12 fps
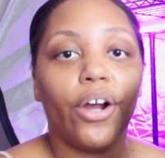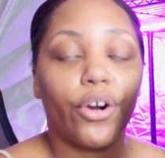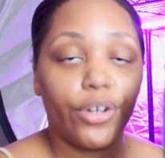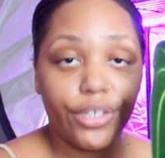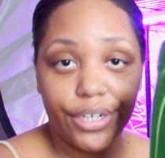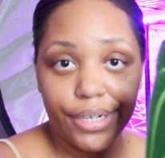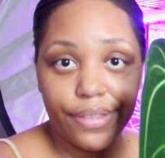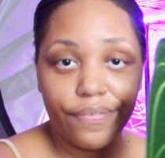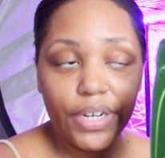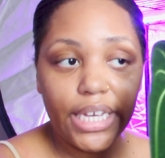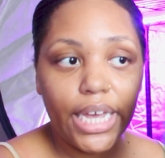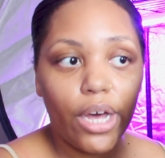earlier in the
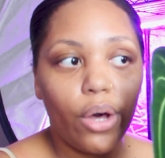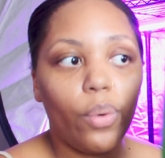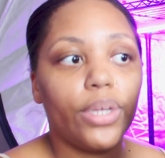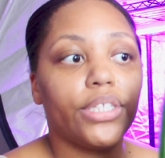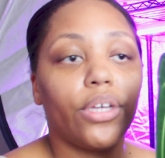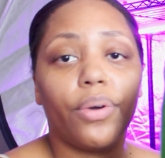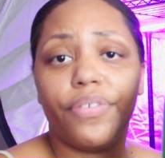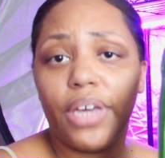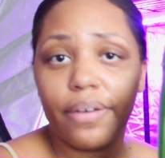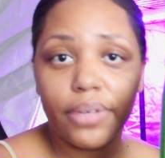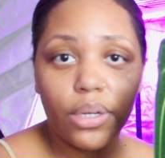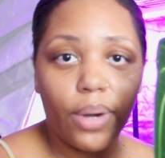video. So if you
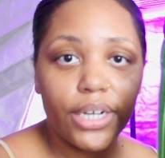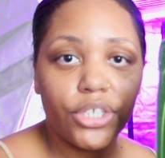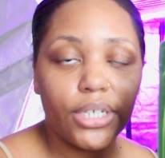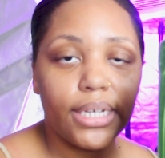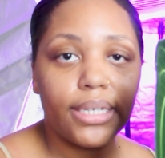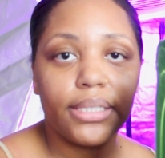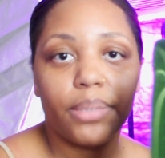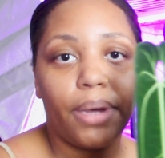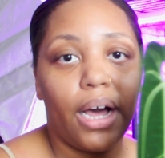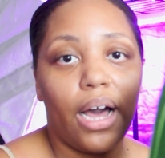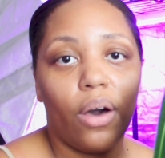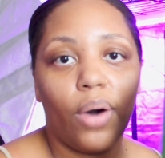have any questions
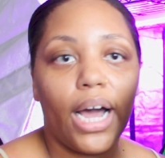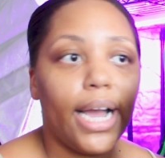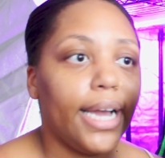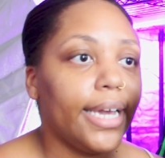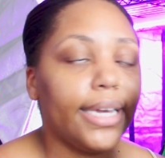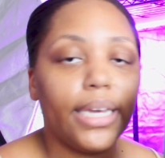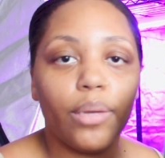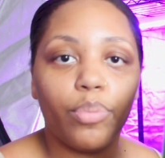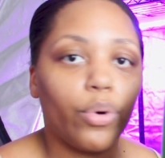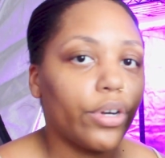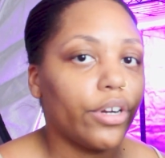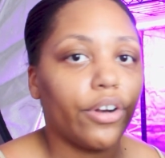about how I
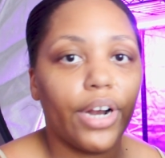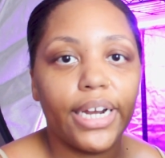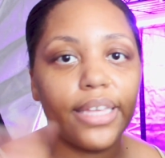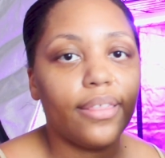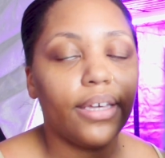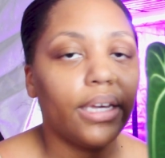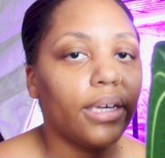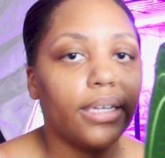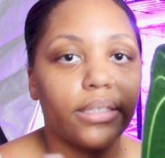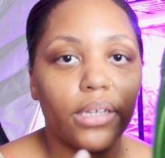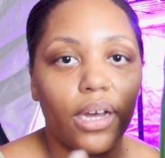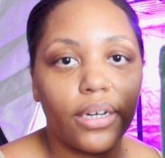imported or anything
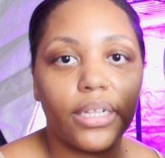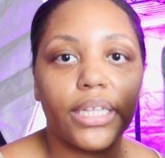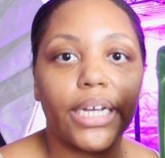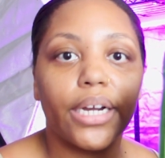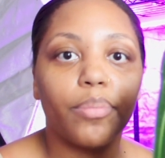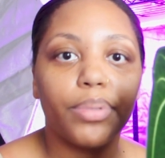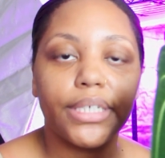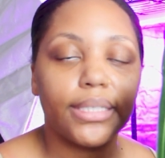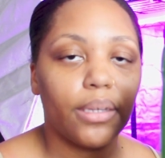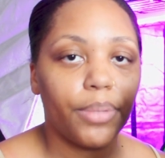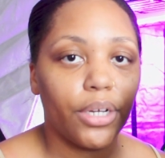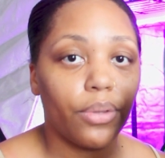is unclear, please
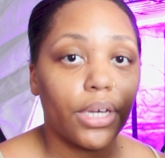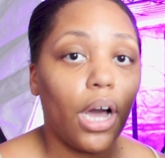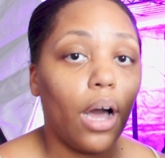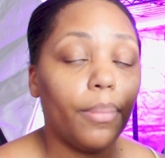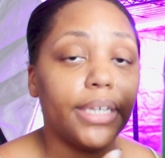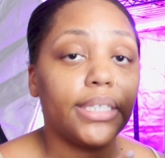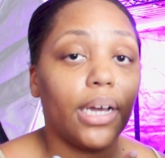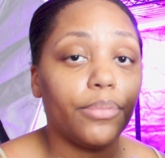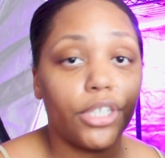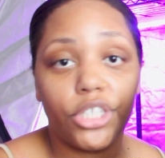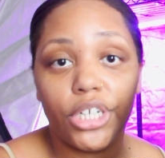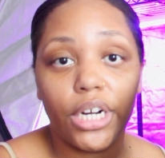let me know in the comments. I'm
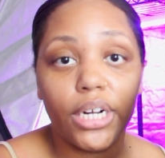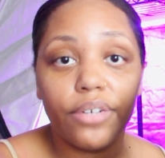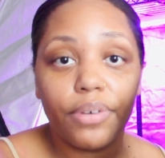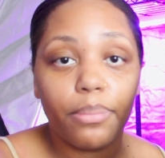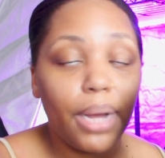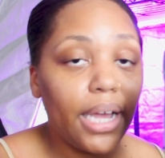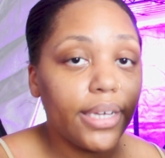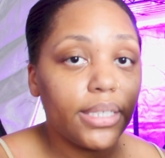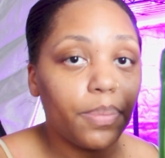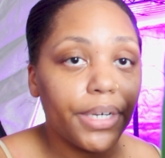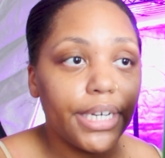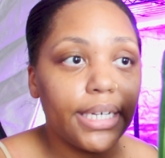just sharing from my
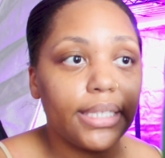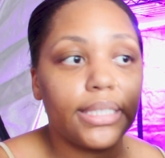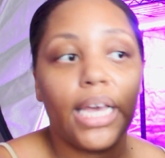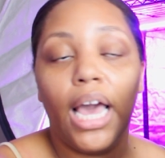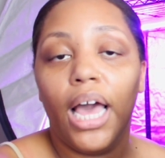experience.